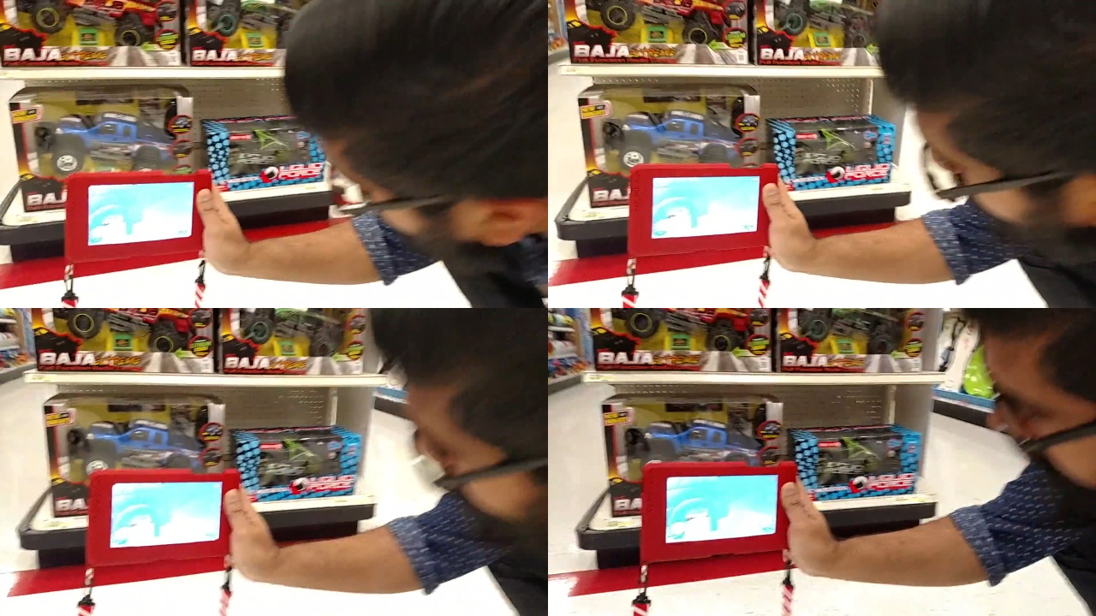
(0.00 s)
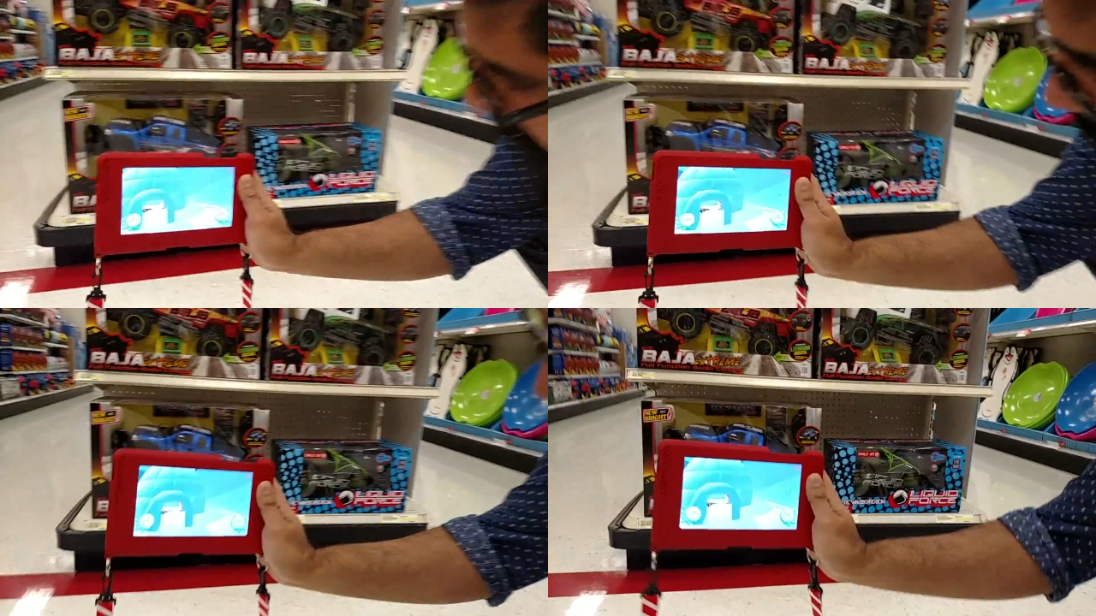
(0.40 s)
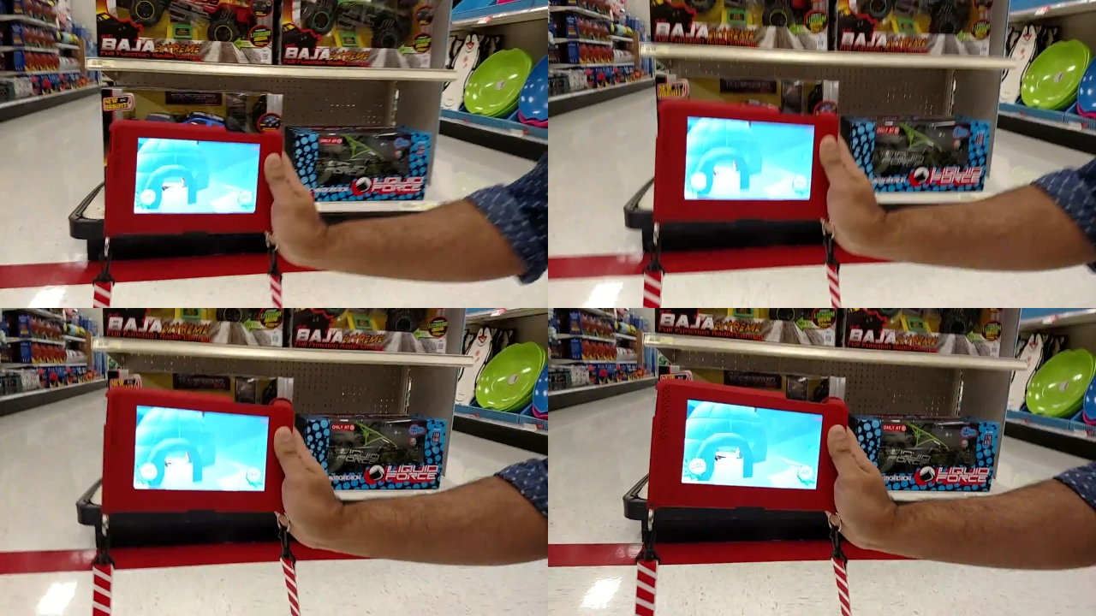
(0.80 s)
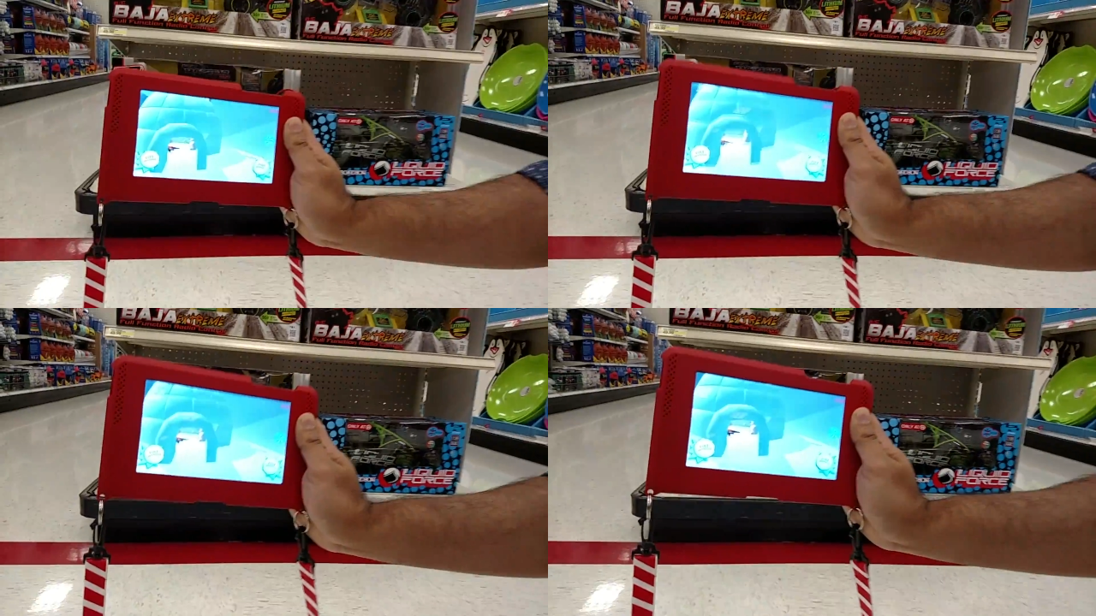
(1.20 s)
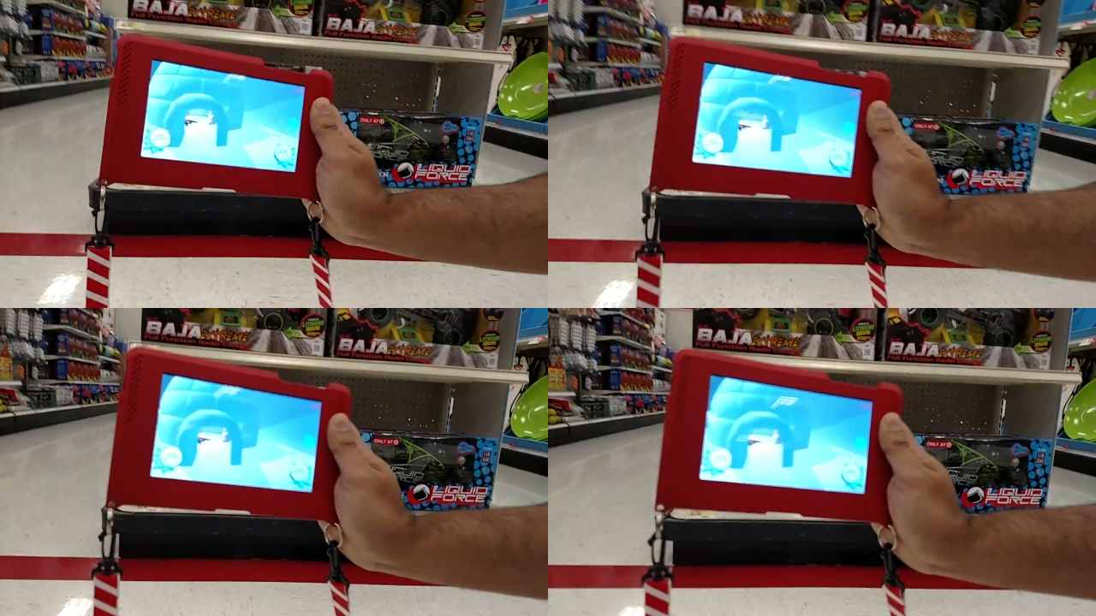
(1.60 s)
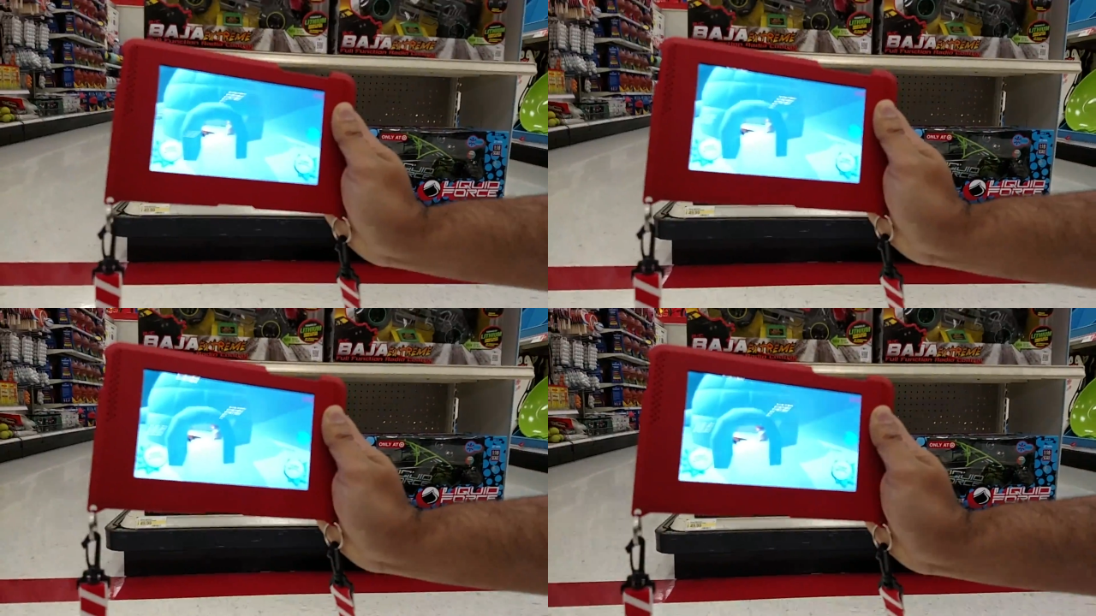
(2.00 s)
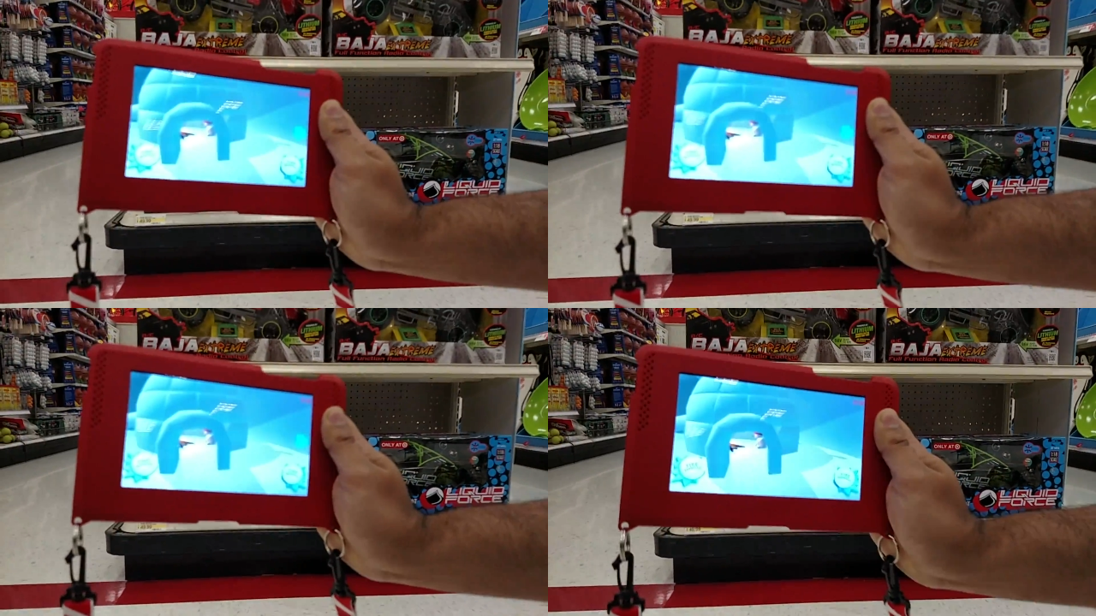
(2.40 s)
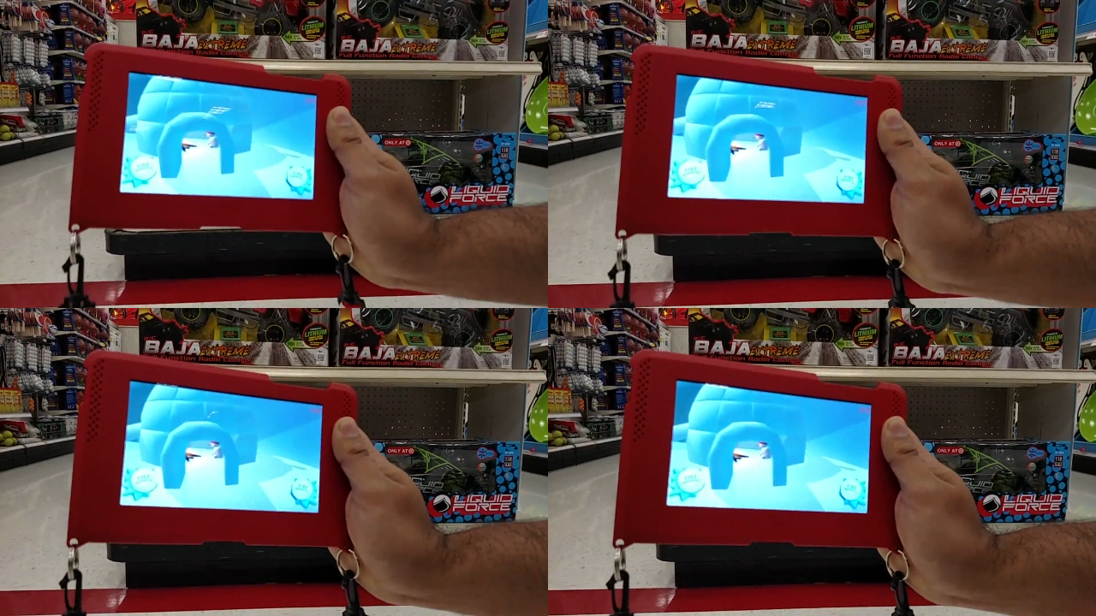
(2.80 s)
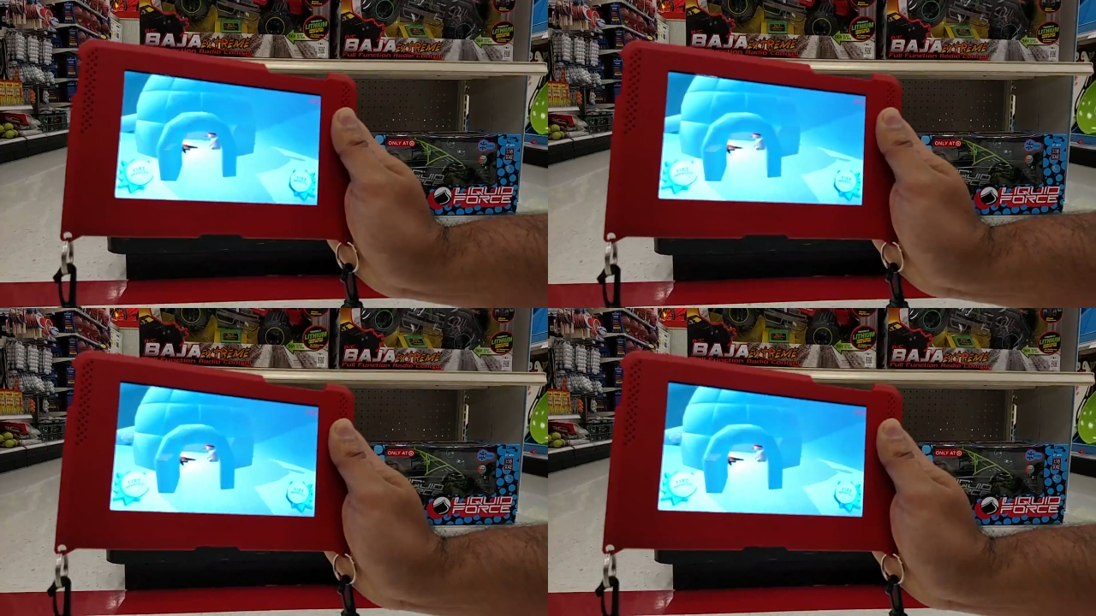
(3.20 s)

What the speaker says: Nobody's mouth can be seen.